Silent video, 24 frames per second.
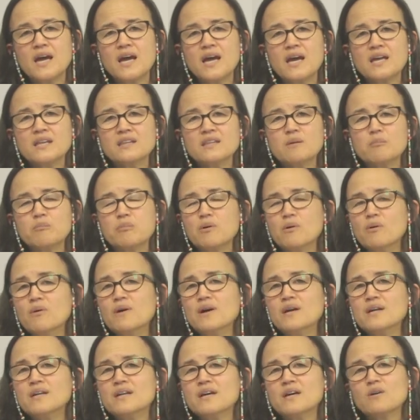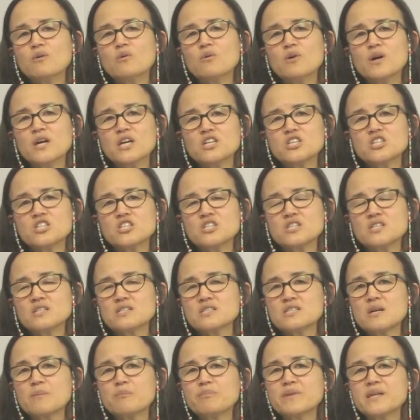And the point at which
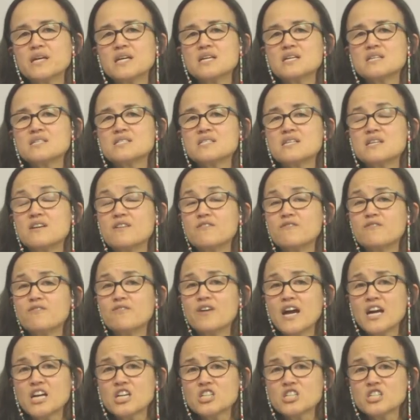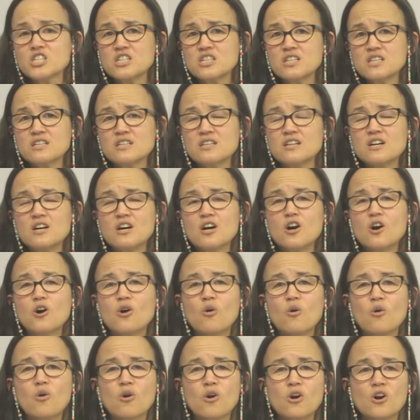something is an infection
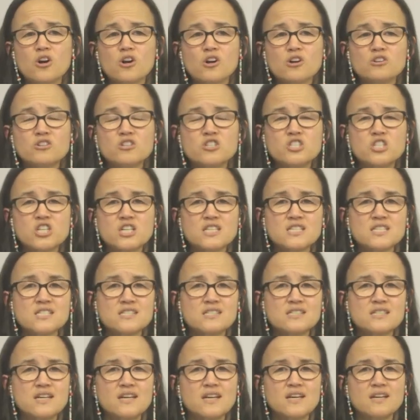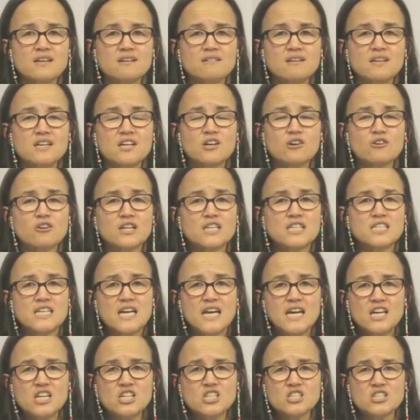or just an
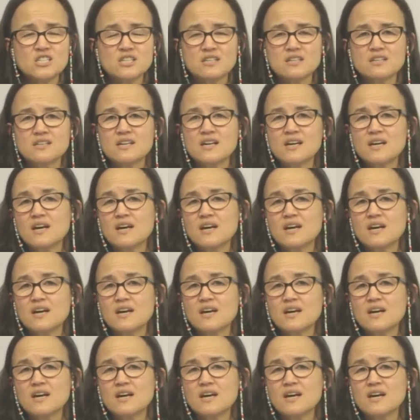irritation,